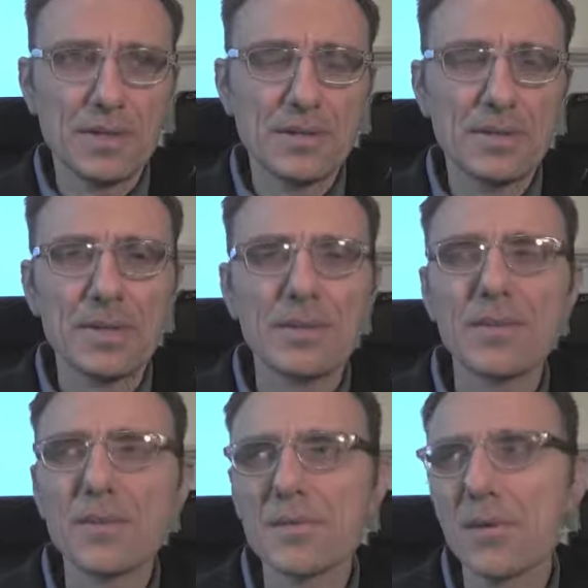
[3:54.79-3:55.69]
not
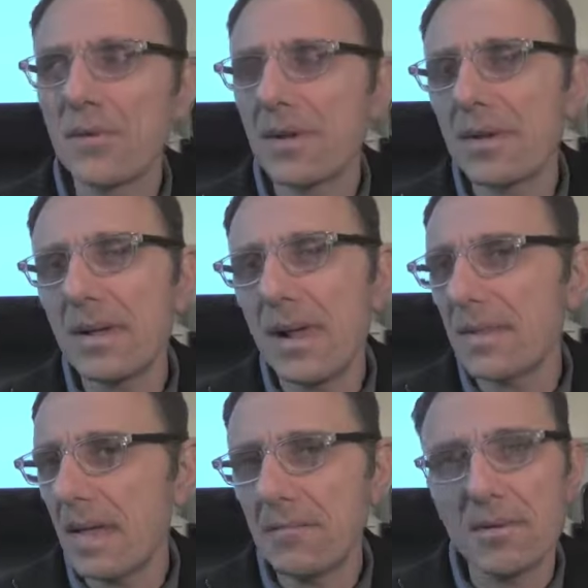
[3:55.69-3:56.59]
throw at
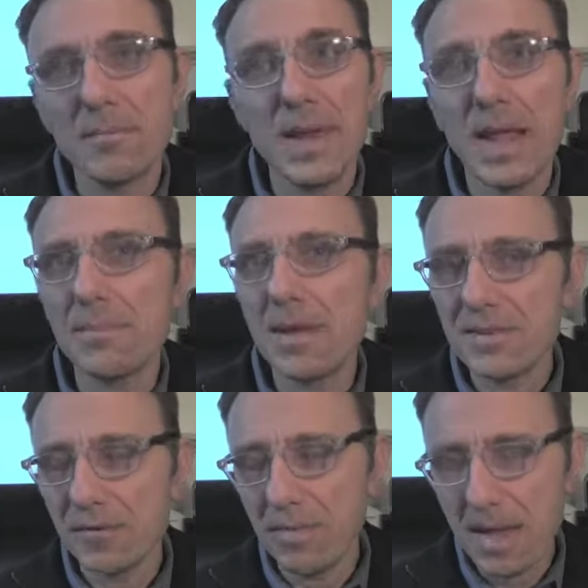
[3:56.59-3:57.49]
them a blank piece
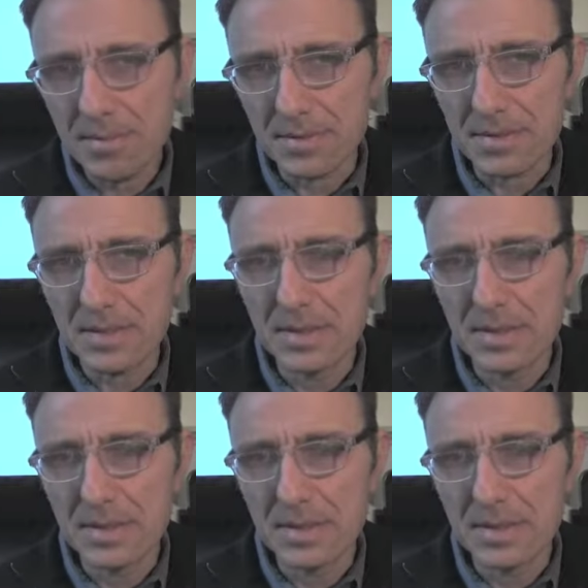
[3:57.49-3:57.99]
of paper